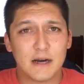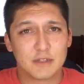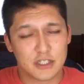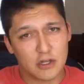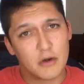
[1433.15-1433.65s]

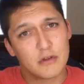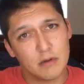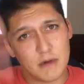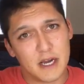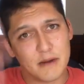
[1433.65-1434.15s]
Just go through
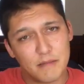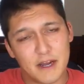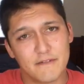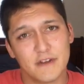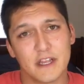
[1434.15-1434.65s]

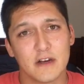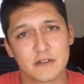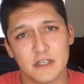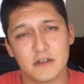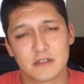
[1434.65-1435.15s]
my
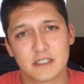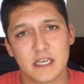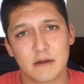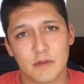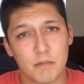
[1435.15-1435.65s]
videos and you'll see
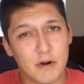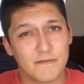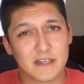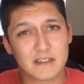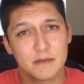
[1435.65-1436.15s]
it, the
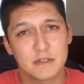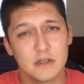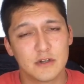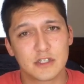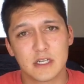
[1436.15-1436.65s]
perfect slip
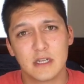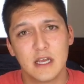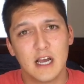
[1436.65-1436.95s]
solution,